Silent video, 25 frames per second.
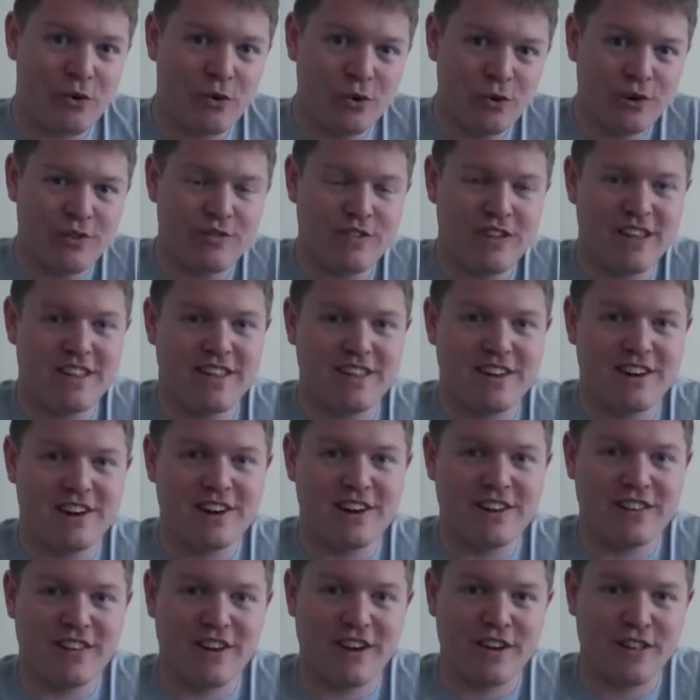all of these
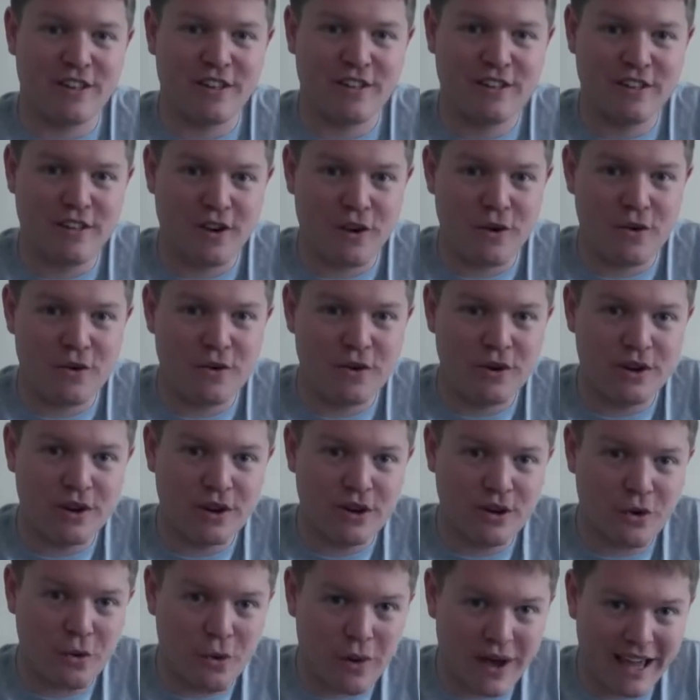cars are so
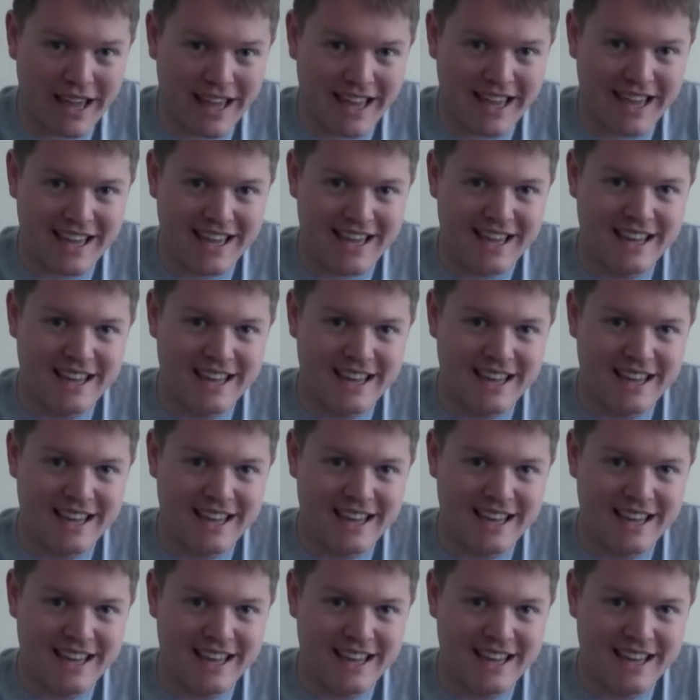quick.